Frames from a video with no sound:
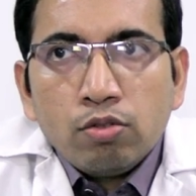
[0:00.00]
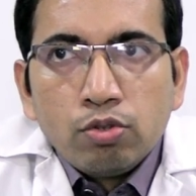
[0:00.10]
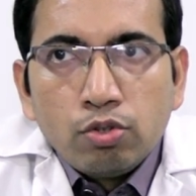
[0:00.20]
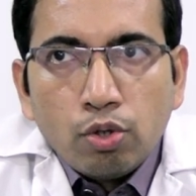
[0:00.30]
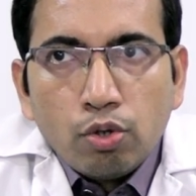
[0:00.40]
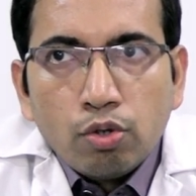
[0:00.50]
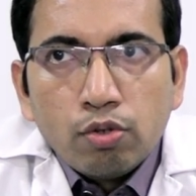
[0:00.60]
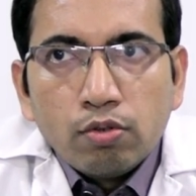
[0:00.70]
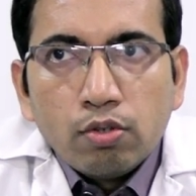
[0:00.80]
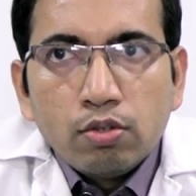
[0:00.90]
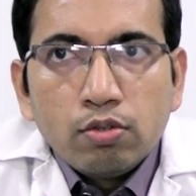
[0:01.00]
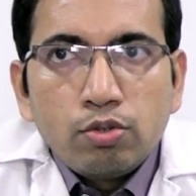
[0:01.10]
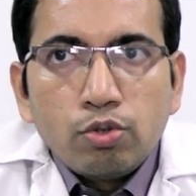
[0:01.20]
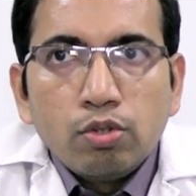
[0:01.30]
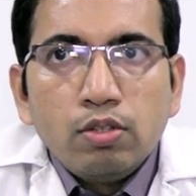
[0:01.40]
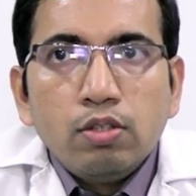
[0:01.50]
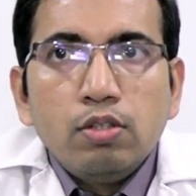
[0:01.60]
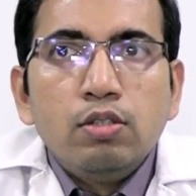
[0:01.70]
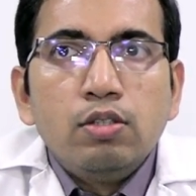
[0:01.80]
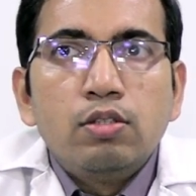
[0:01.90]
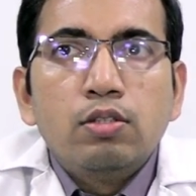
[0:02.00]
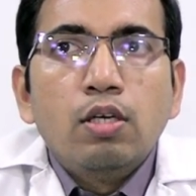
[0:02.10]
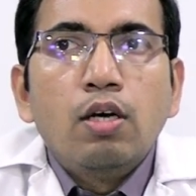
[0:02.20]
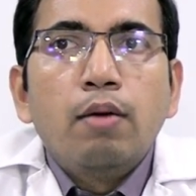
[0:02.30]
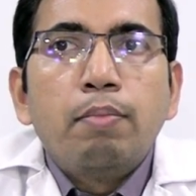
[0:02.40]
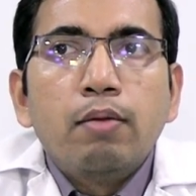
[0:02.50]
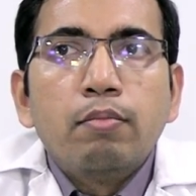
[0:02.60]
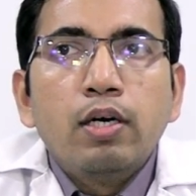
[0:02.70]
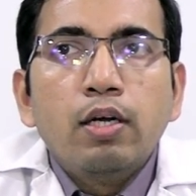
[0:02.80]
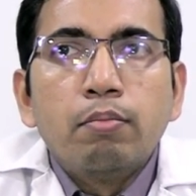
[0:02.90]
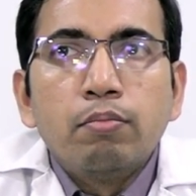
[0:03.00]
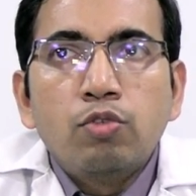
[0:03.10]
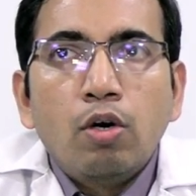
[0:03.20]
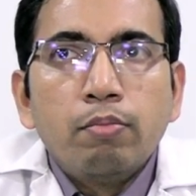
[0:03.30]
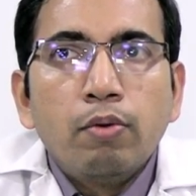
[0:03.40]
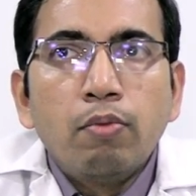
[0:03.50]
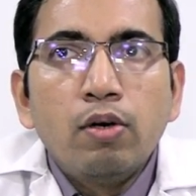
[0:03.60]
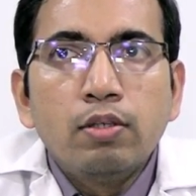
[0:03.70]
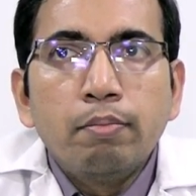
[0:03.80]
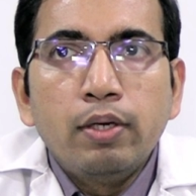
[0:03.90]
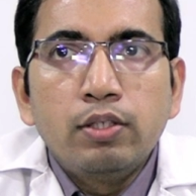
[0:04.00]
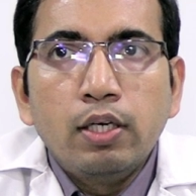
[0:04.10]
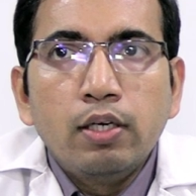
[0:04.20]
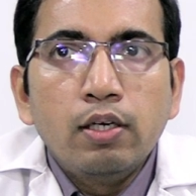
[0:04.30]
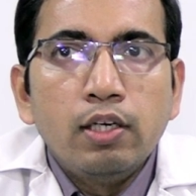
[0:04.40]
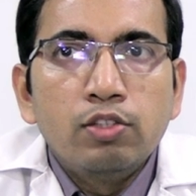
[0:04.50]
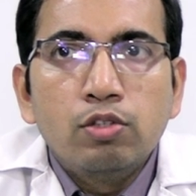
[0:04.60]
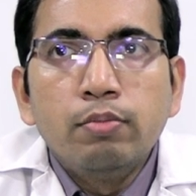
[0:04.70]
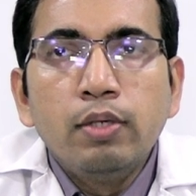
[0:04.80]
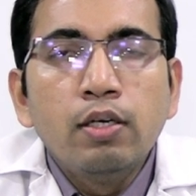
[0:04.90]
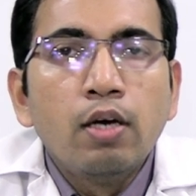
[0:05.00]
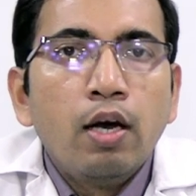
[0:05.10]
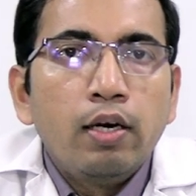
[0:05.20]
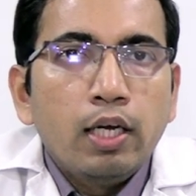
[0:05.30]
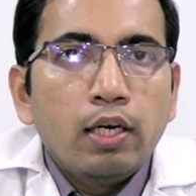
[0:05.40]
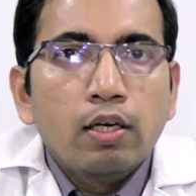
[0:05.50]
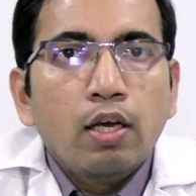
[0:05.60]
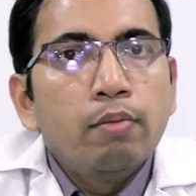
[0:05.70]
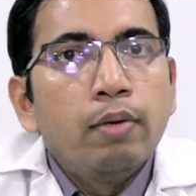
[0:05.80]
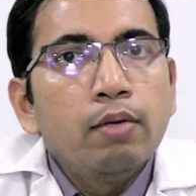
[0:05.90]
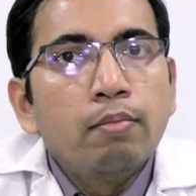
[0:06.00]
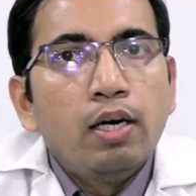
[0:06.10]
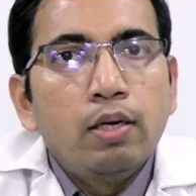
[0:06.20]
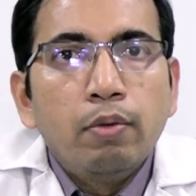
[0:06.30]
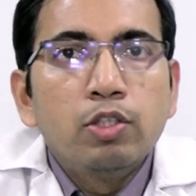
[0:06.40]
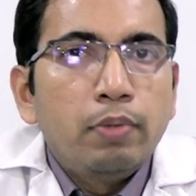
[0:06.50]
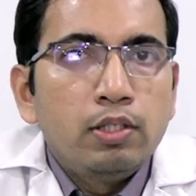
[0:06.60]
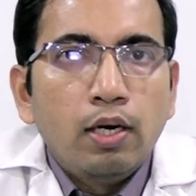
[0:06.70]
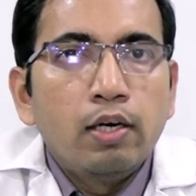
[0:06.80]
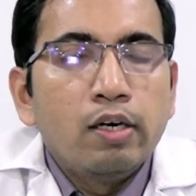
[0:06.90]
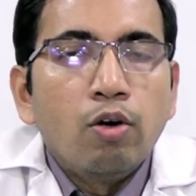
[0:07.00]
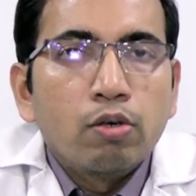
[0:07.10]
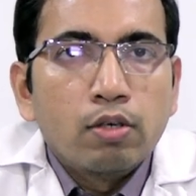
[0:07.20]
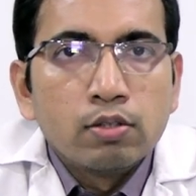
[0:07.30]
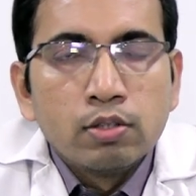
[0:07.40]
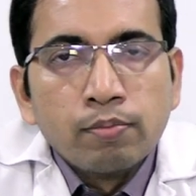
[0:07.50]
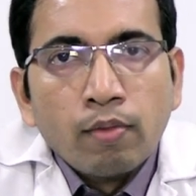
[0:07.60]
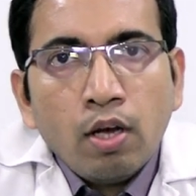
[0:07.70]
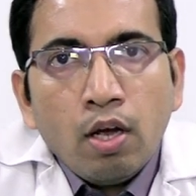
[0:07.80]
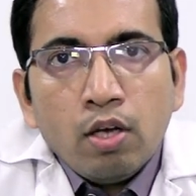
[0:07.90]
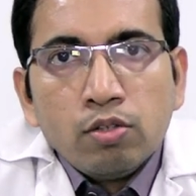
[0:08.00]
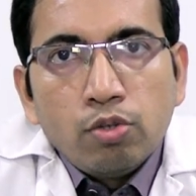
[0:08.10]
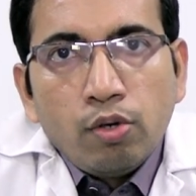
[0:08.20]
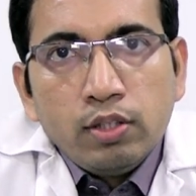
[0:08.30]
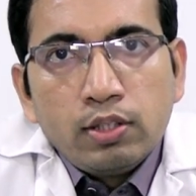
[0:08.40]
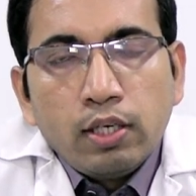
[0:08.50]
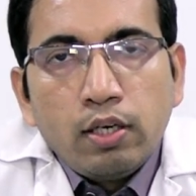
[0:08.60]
So, so this uh, pulmonary thromboembolism patient needs to be taken care by multiple specialty doctors. So it's a